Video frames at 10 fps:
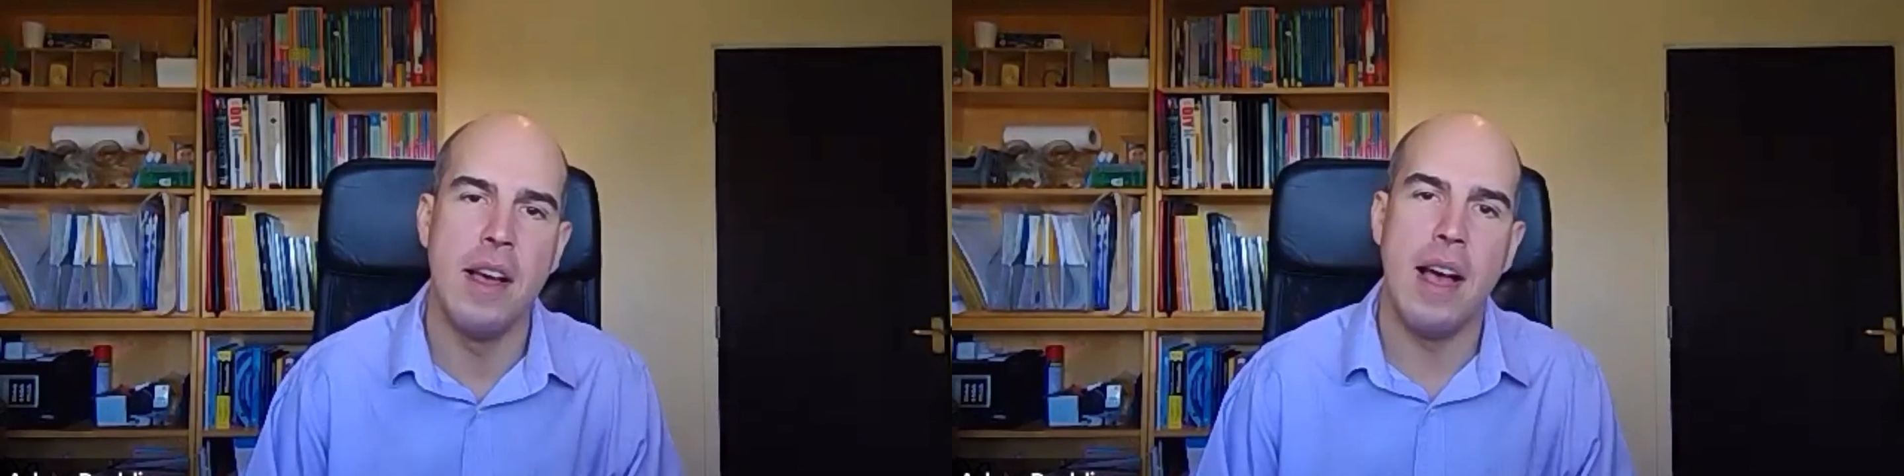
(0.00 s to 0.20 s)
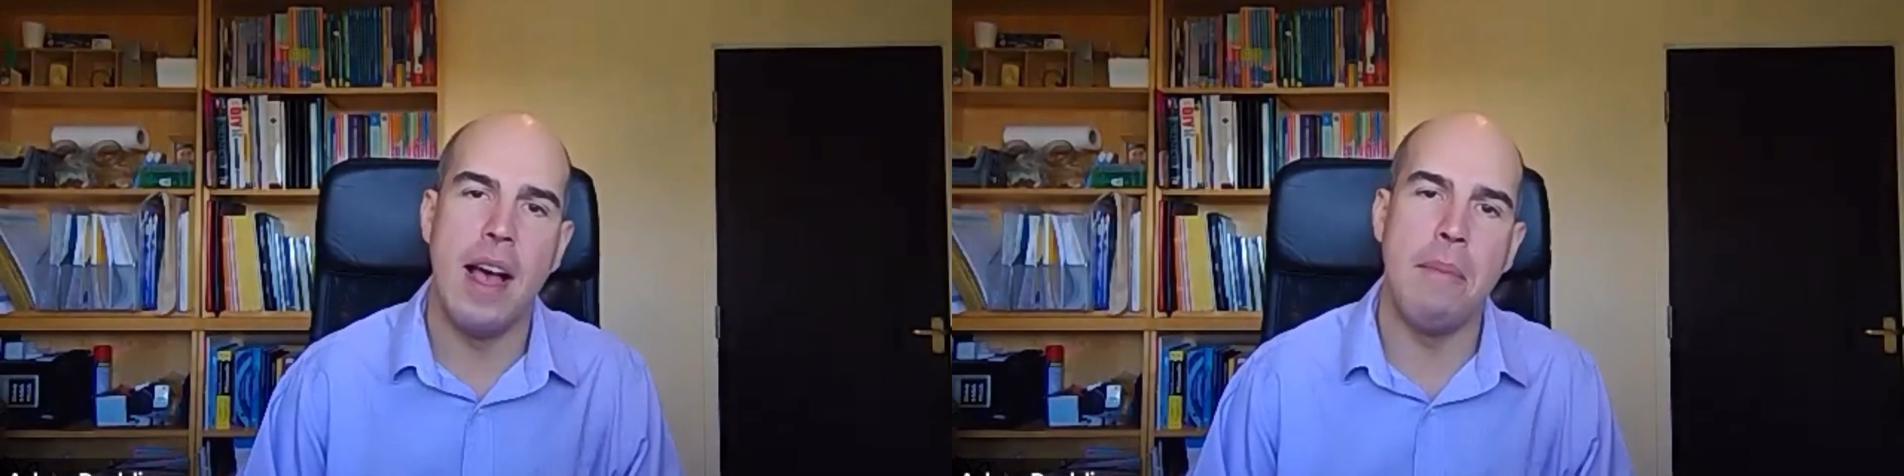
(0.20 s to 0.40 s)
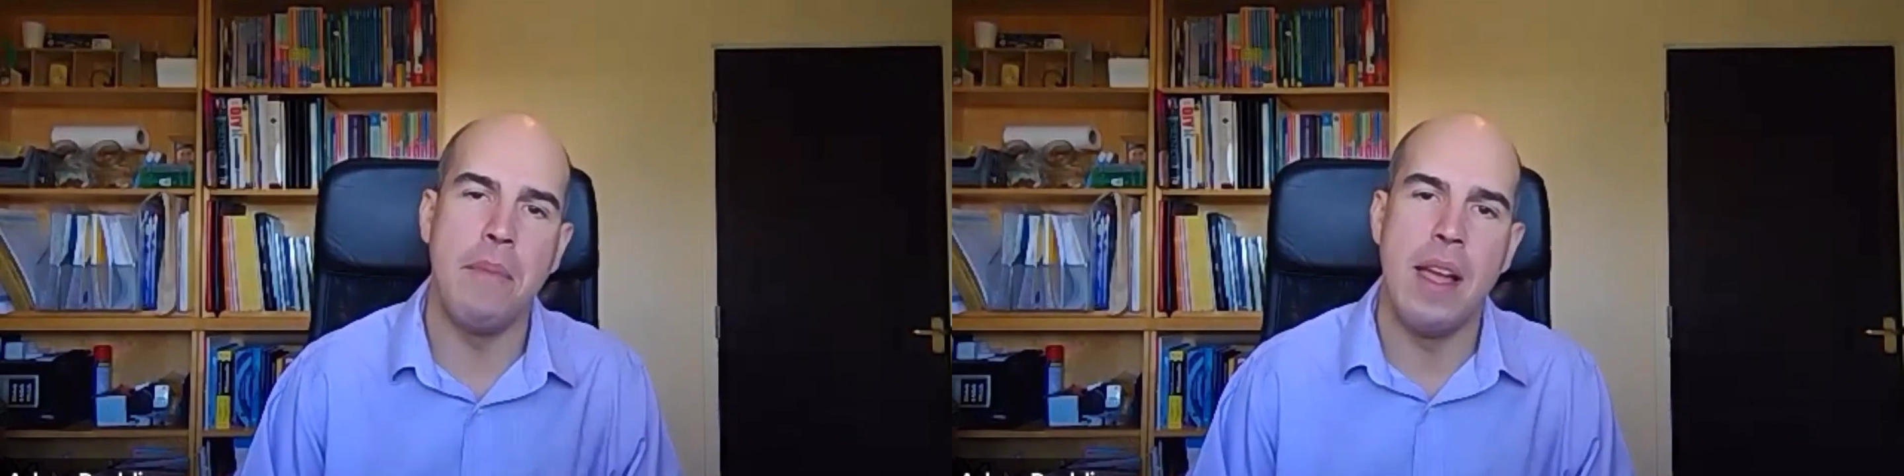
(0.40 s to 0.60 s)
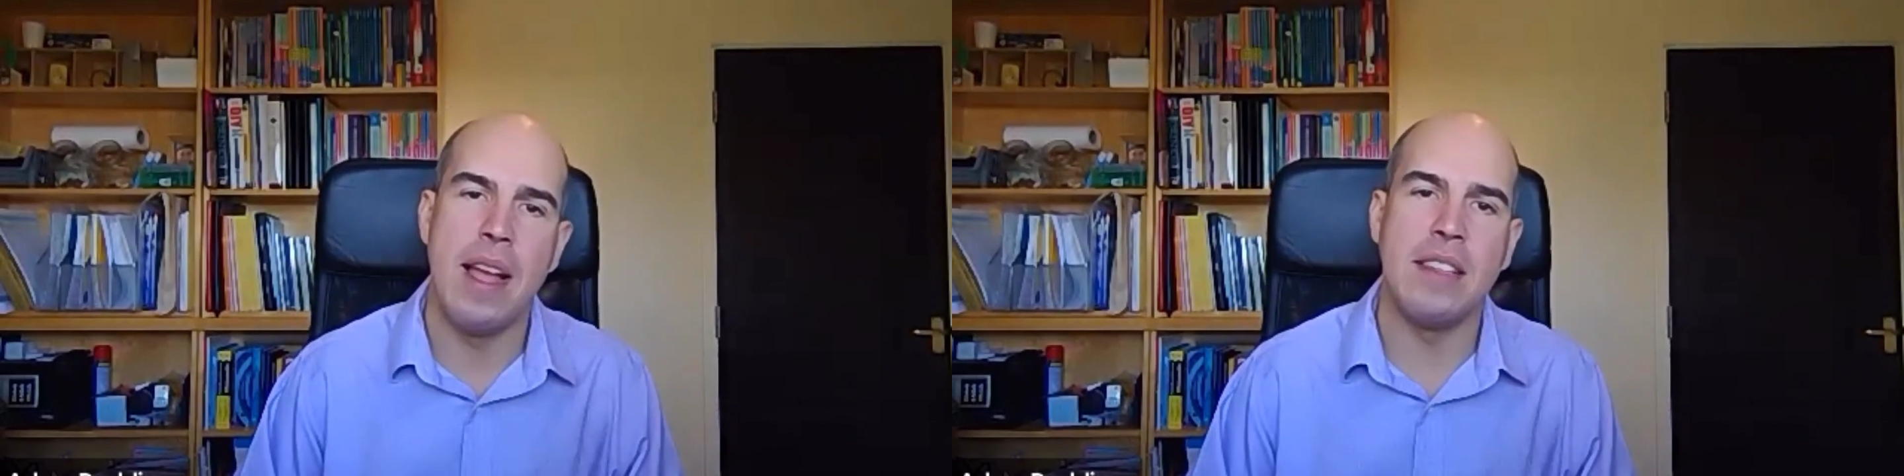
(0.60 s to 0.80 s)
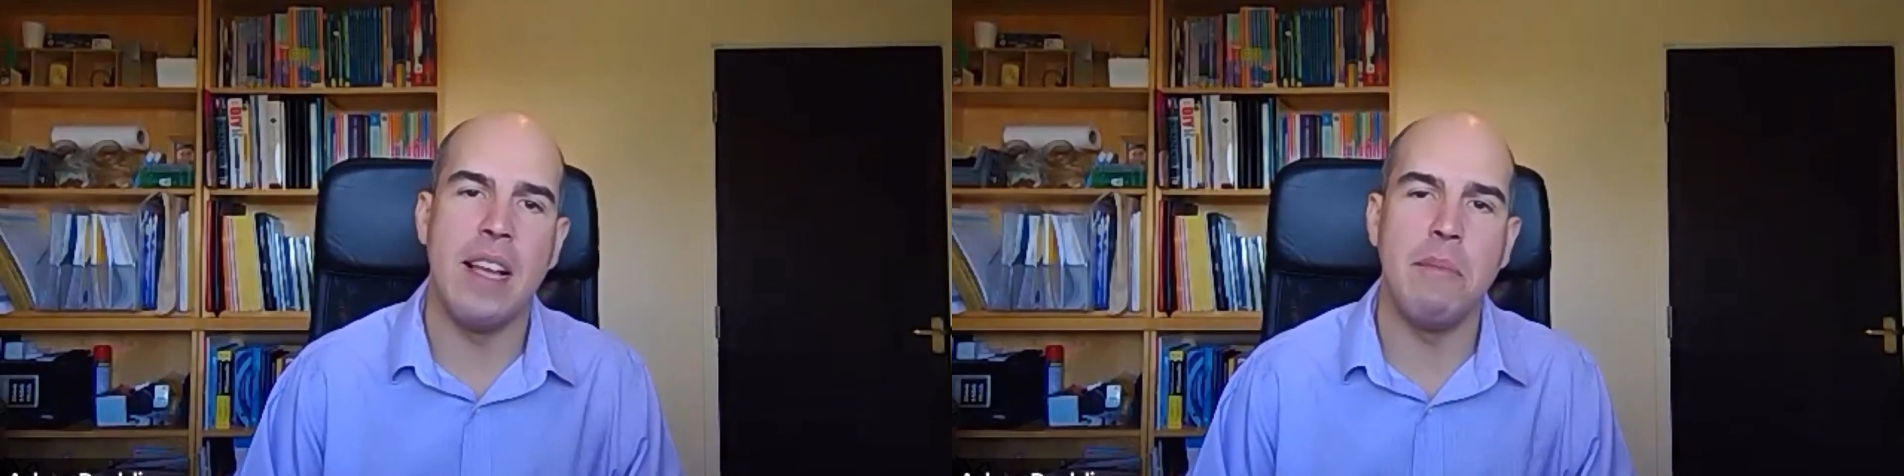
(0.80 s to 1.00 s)
In
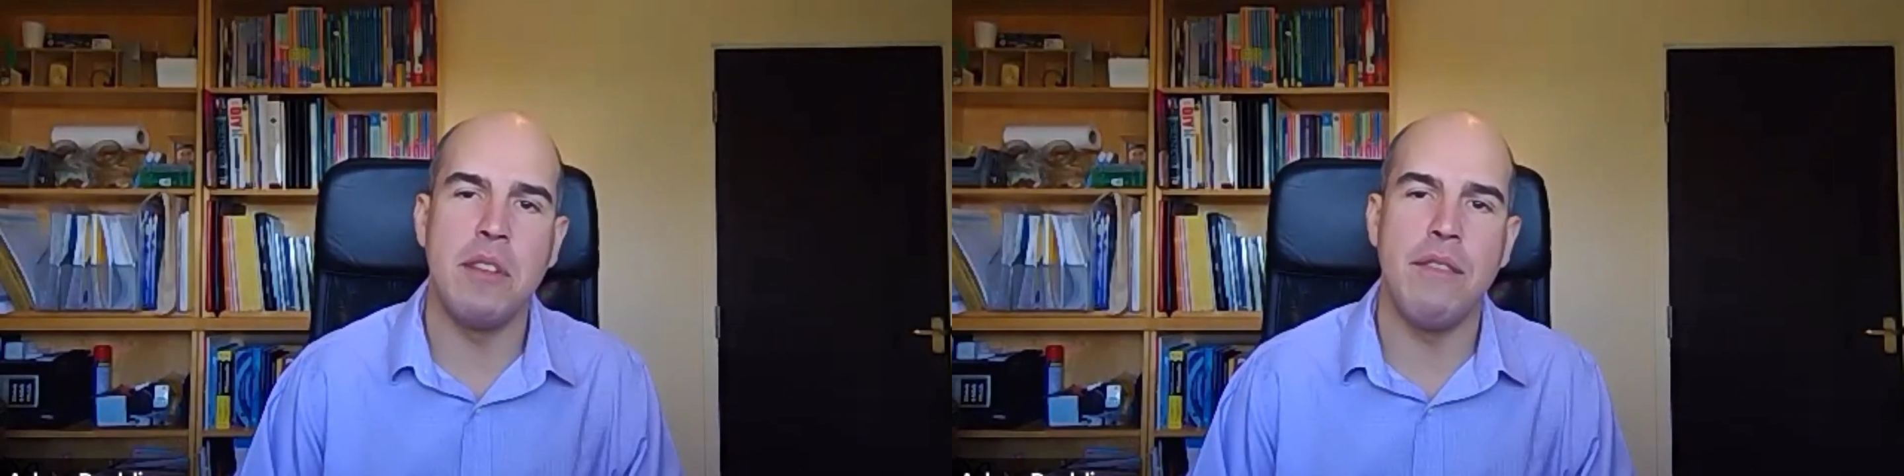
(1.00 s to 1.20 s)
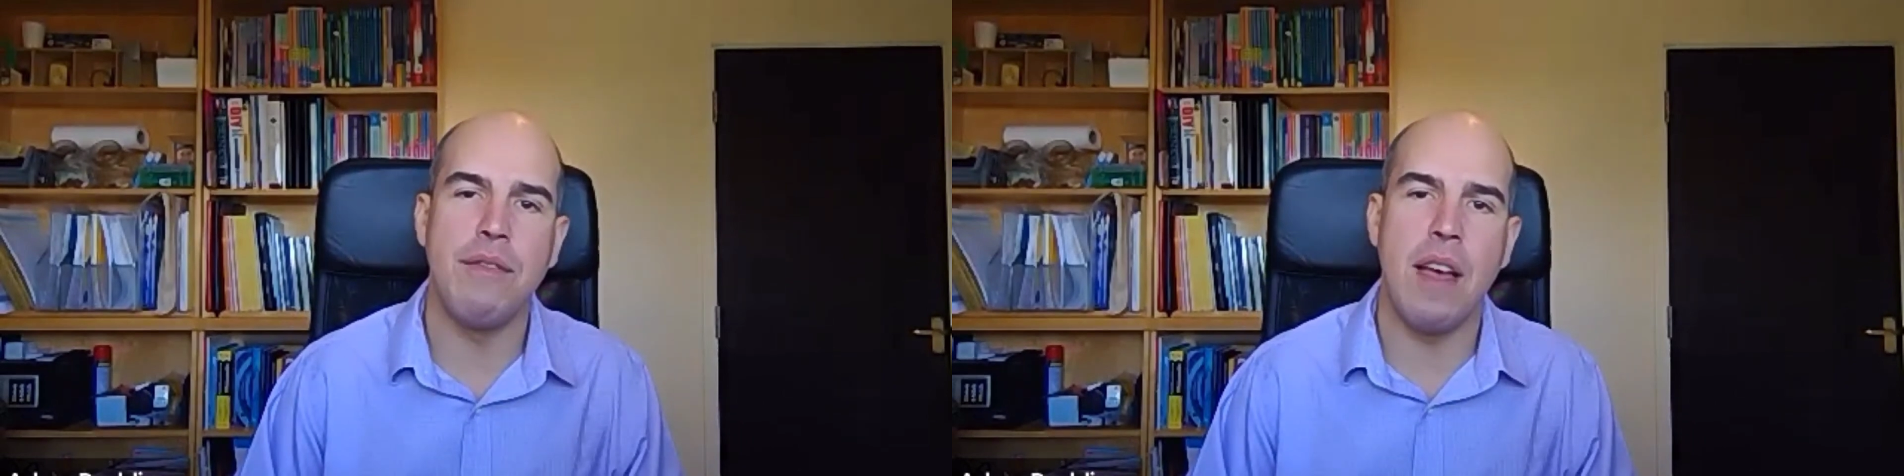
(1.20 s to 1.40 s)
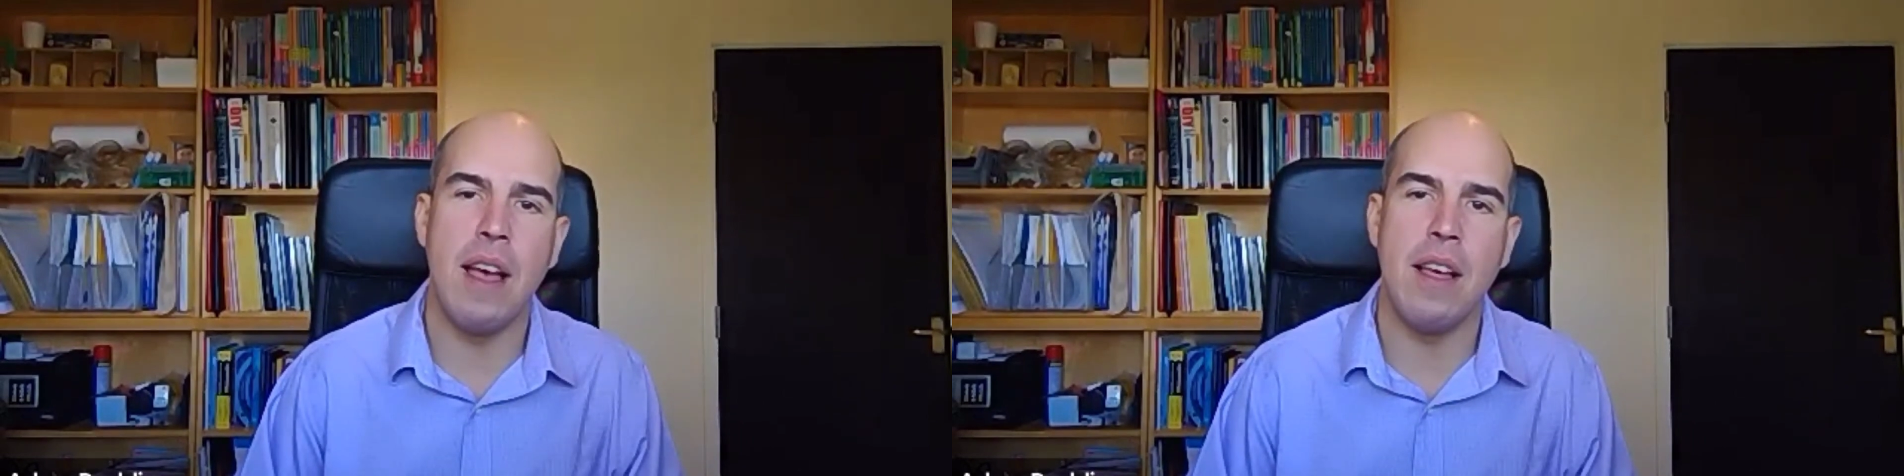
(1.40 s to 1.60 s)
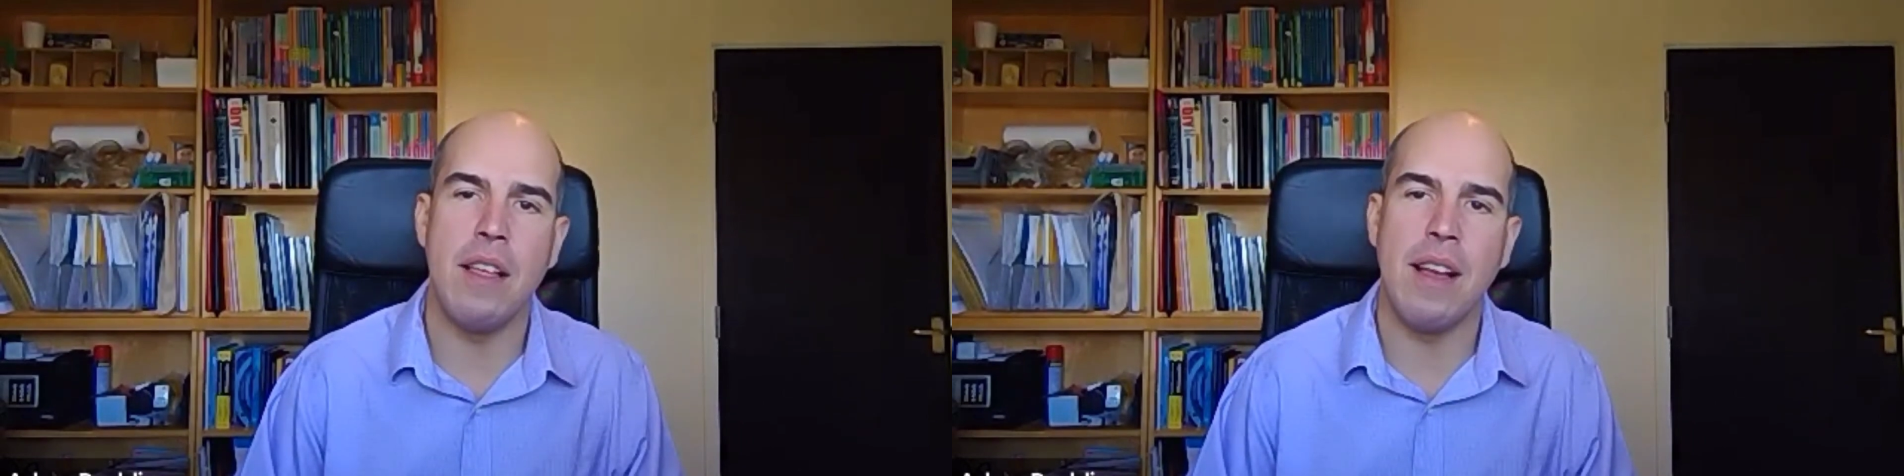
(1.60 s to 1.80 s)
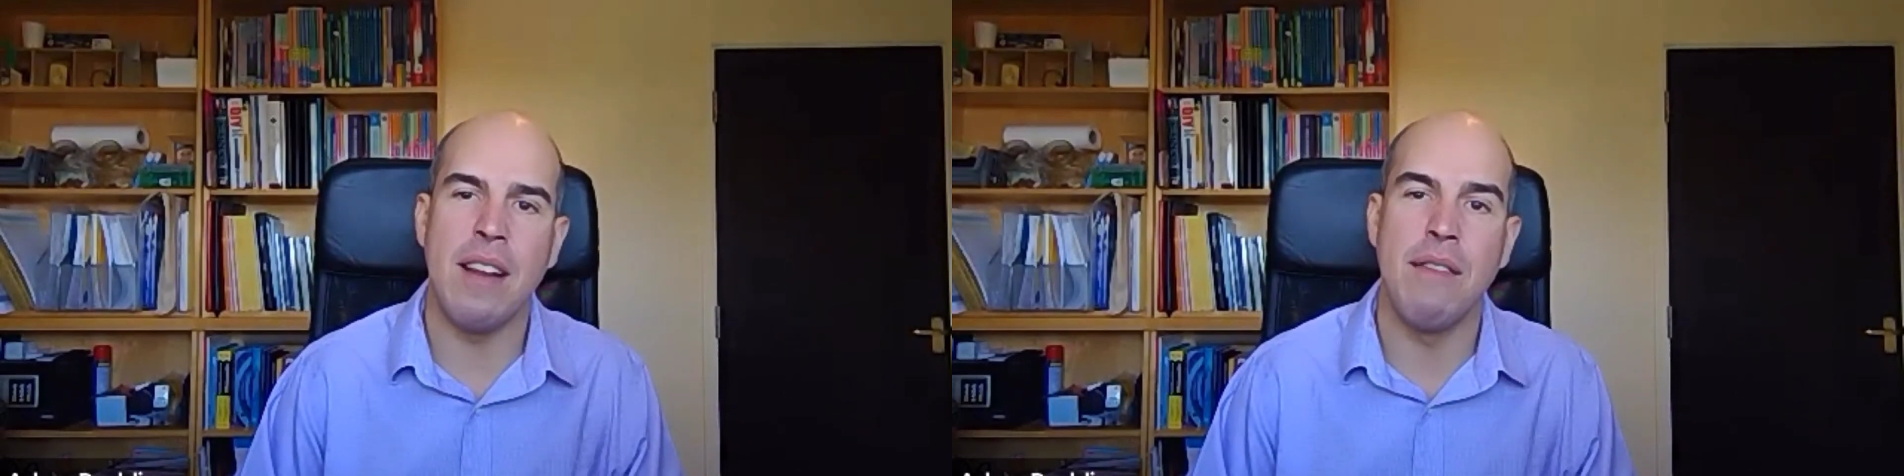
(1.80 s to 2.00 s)
terms of
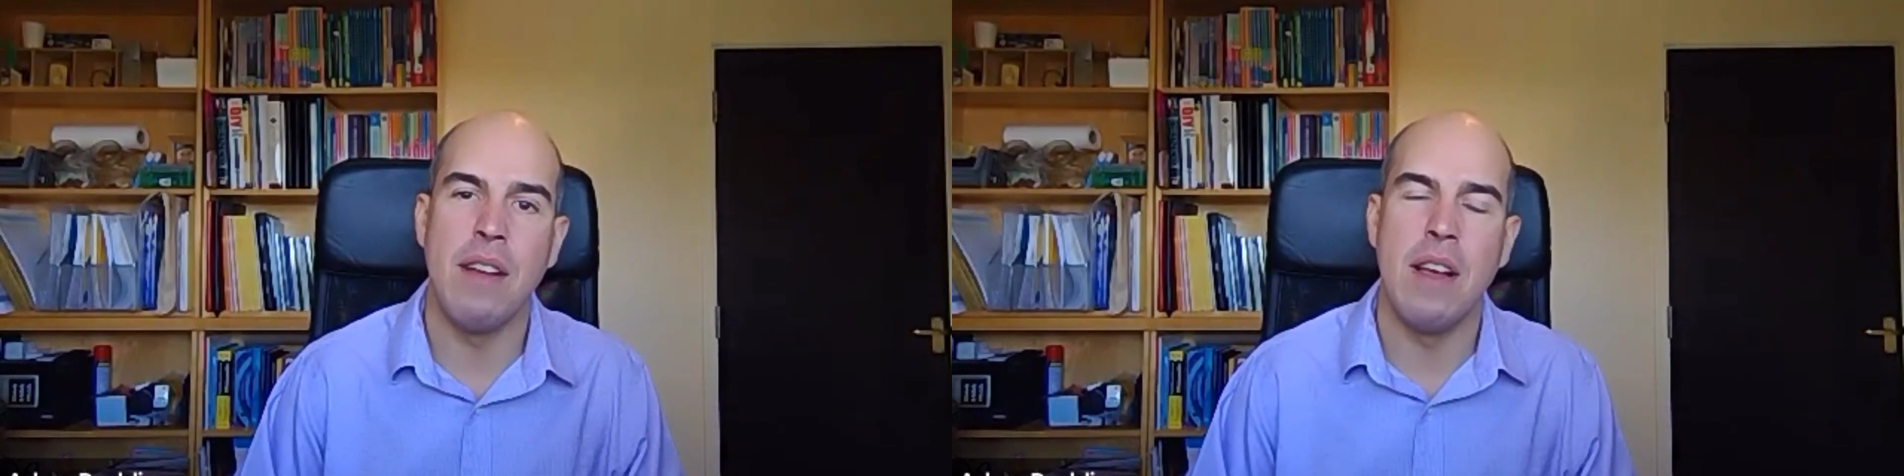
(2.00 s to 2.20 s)
kind of